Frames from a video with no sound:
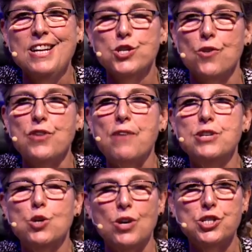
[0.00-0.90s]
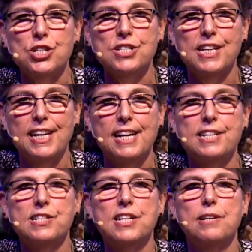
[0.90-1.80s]
So if you have any questions,
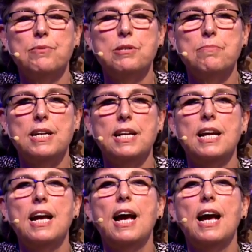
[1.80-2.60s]
again, send them to me